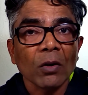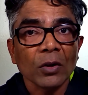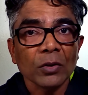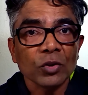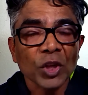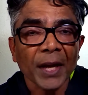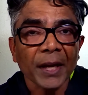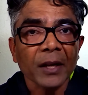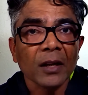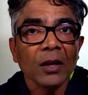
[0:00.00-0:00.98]

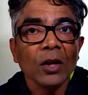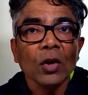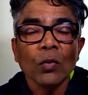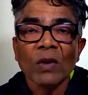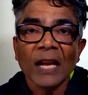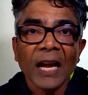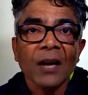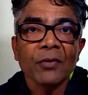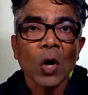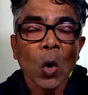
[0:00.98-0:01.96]
check will have
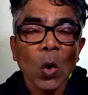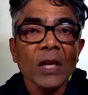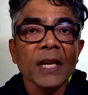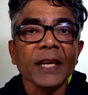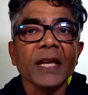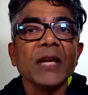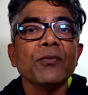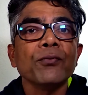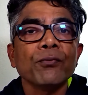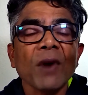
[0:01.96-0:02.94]
only
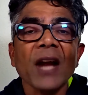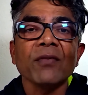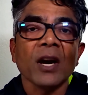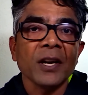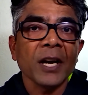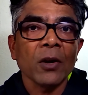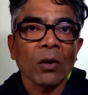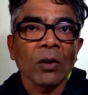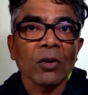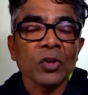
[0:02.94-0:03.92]

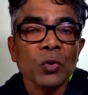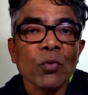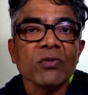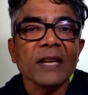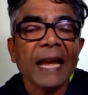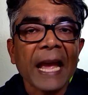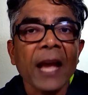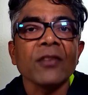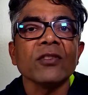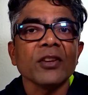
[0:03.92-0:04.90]
$500 used
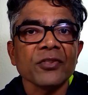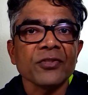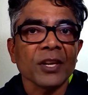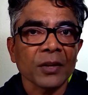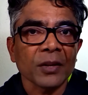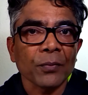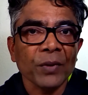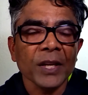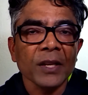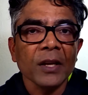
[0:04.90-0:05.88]
as setup
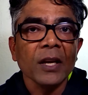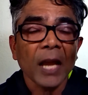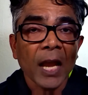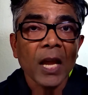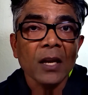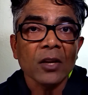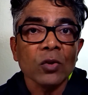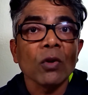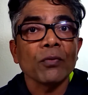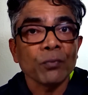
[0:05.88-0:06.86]
fee, and your
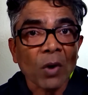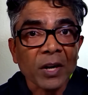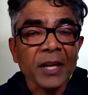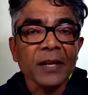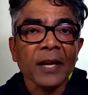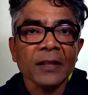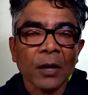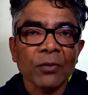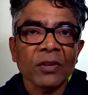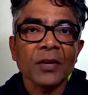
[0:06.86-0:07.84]

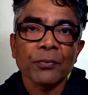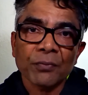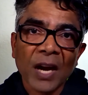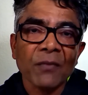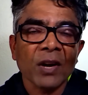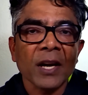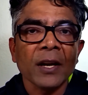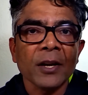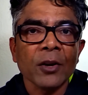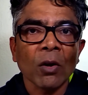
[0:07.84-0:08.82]

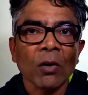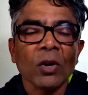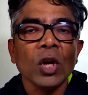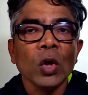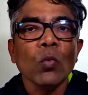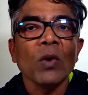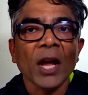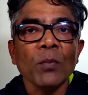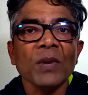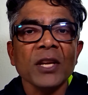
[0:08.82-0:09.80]
$49,500 would have
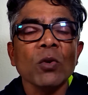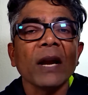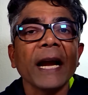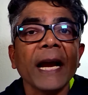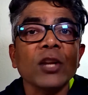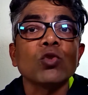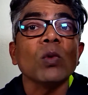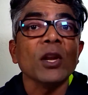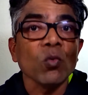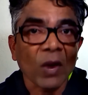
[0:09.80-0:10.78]
been your actual
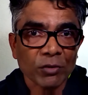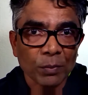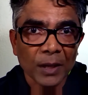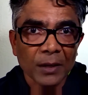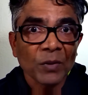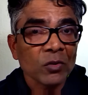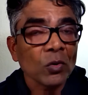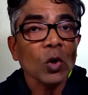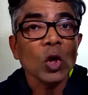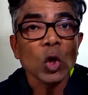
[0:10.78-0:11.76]
investment. So
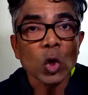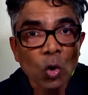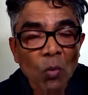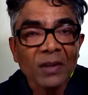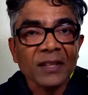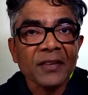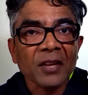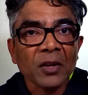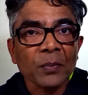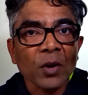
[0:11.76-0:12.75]
lower the
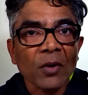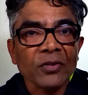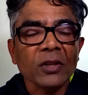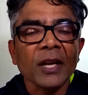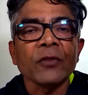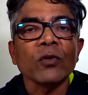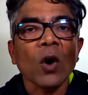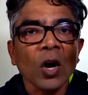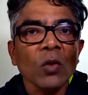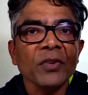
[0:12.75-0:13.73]
setup cost is
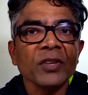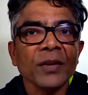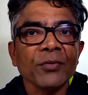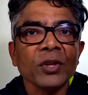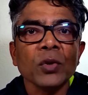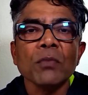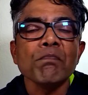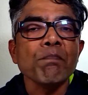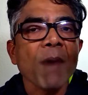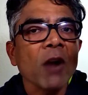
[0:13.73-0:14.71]
always gives you
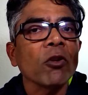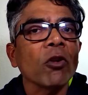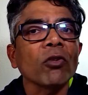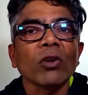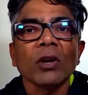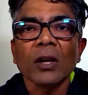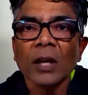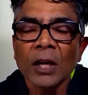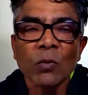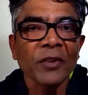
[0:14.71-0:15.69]
better
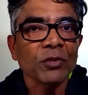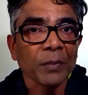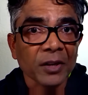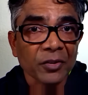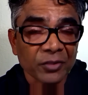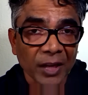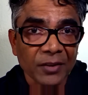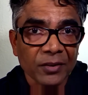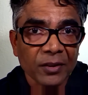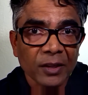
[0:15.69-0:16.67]
investment size,
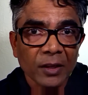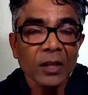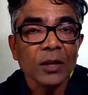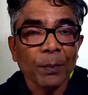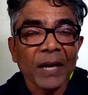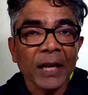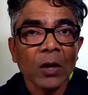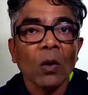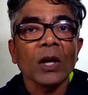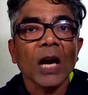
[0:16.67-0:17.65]
depending
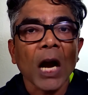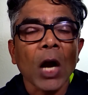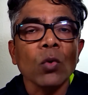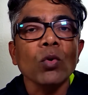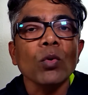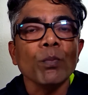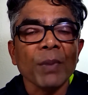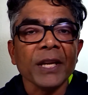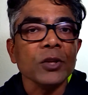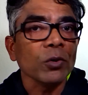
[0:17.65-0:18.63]
on how big
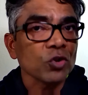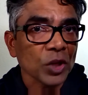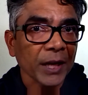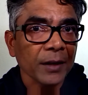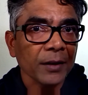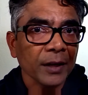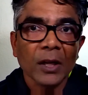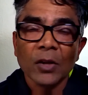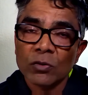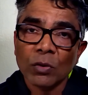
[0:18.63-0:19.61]
your check is.
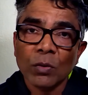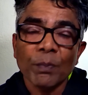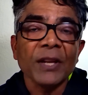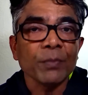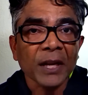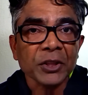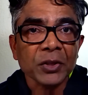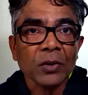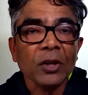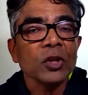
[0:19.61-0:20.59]
So please make sure
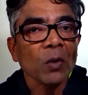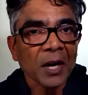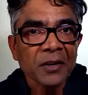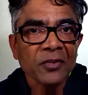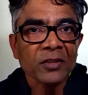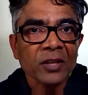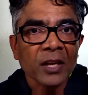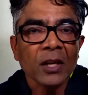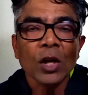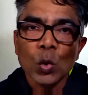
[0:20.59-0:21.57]
you understand
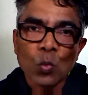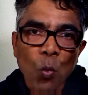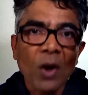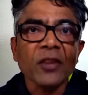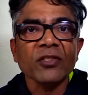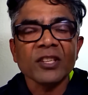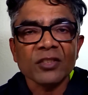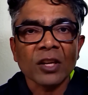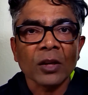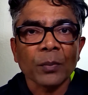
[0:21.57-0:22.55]
what is the
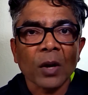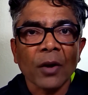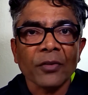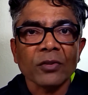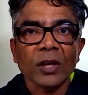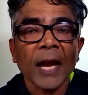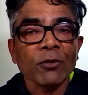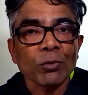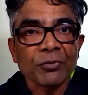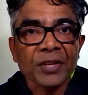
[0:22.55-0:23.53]
setup cost
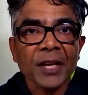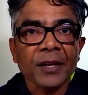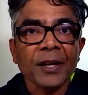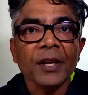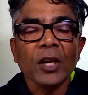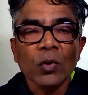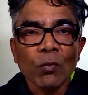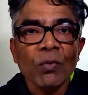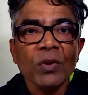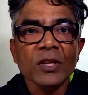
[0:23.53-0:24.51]
associated
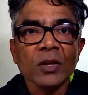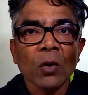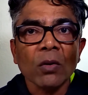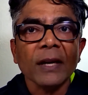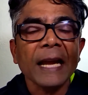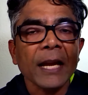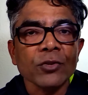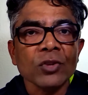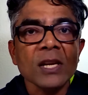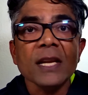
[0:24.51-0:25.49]
with your
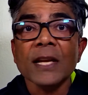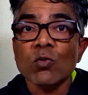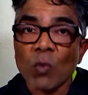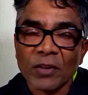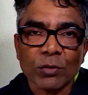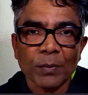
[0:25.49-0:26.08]
angel investment.